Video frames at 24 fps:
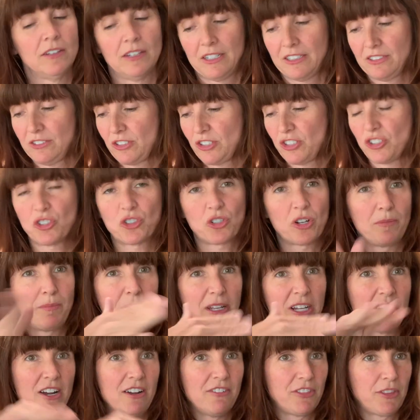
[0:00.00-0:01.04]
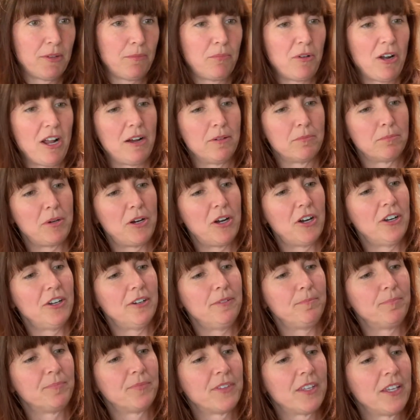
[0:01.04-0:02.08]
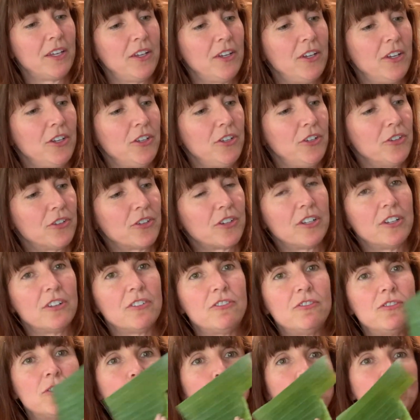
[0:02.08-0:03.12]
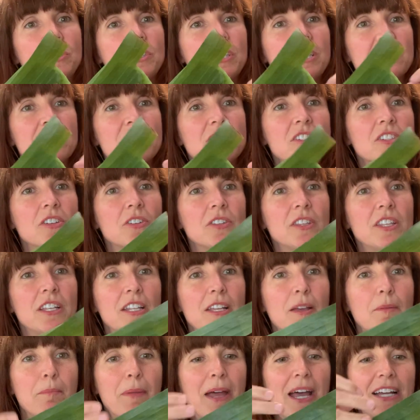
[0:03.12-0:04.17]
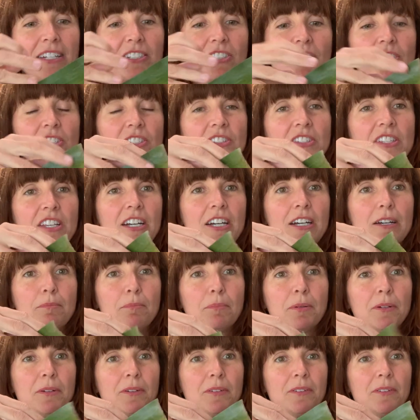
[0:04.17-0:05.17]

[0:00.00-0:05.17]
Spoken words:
and just trimming off the brown part. You're going to fold it so that it matches up